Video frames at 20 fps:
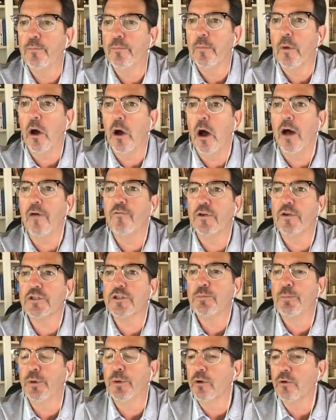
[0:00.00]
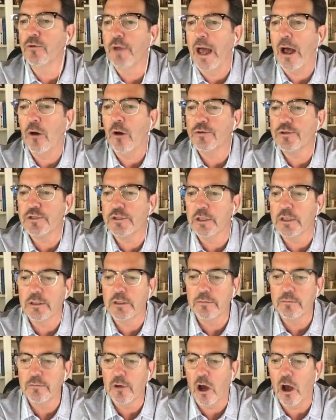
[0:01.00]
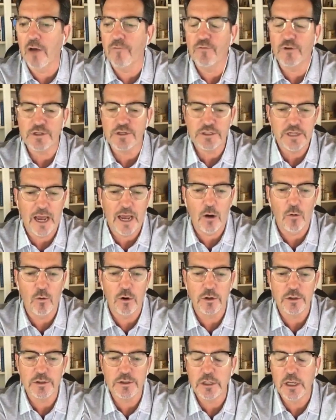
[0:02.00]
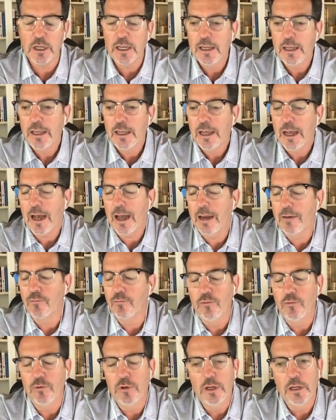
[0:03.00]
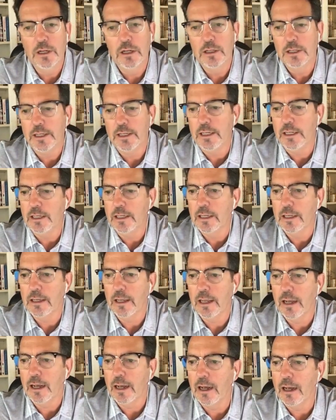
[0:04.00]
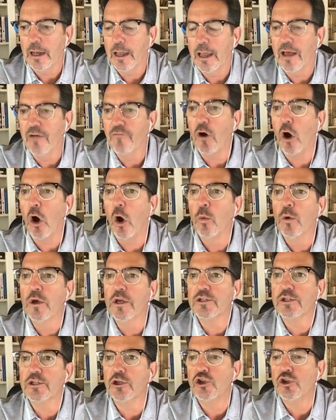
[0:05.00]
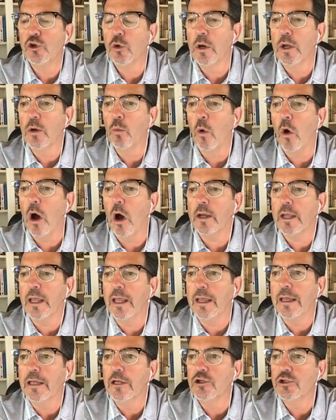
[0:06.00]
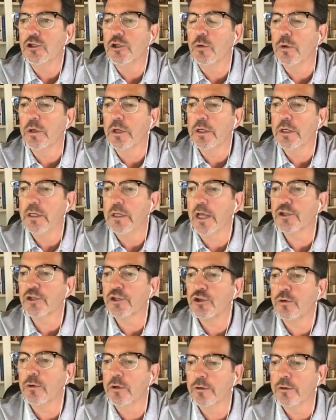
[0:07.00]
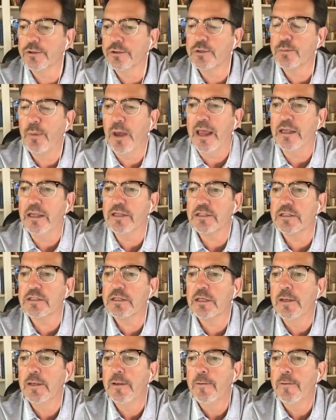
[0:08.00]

office build outs and office towers, I really have always enjoyed walking into an industrial space